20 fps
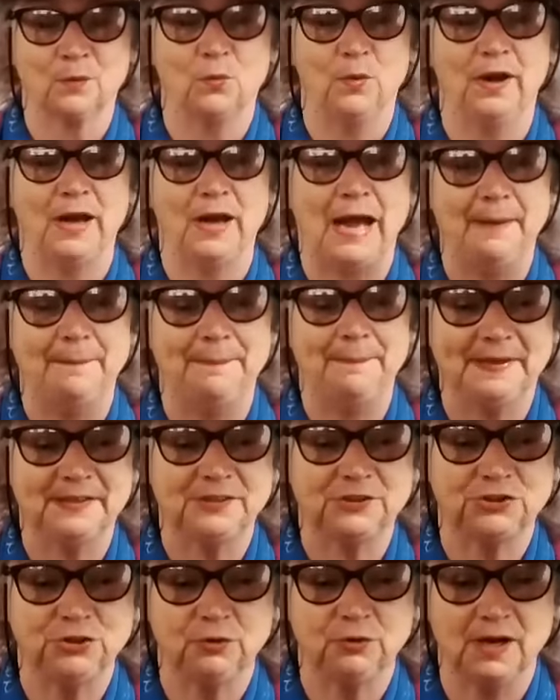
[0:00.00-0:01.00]
Well, I
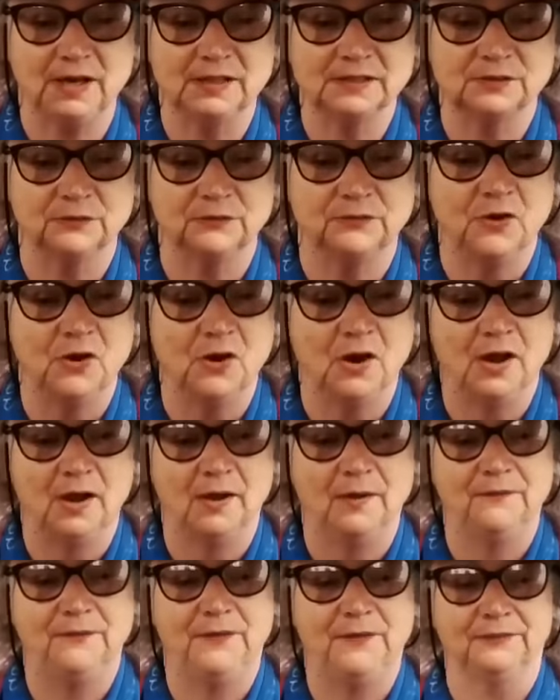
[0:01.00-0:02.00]
bet you guys have
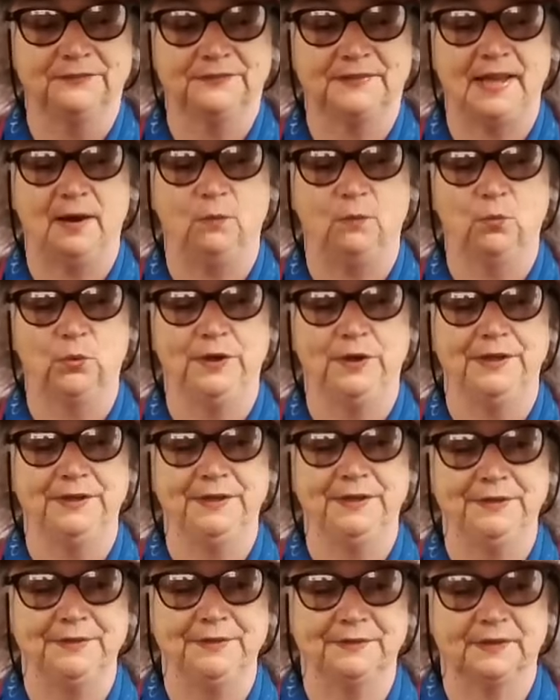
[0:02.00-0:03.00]
felt that
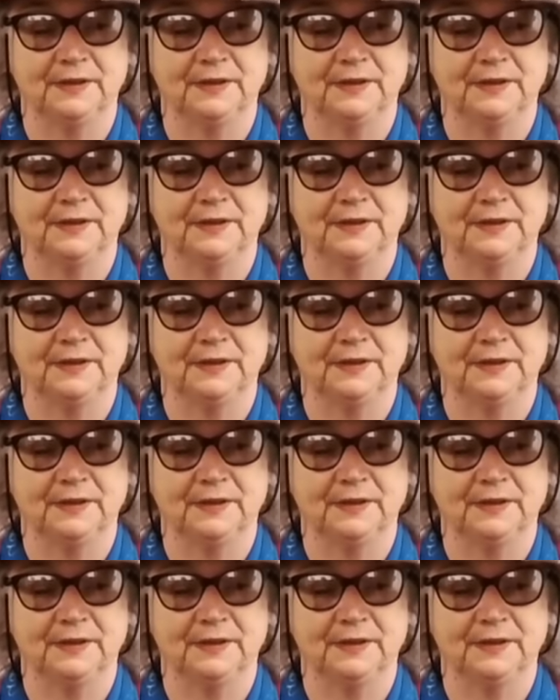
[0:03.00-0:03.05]
wind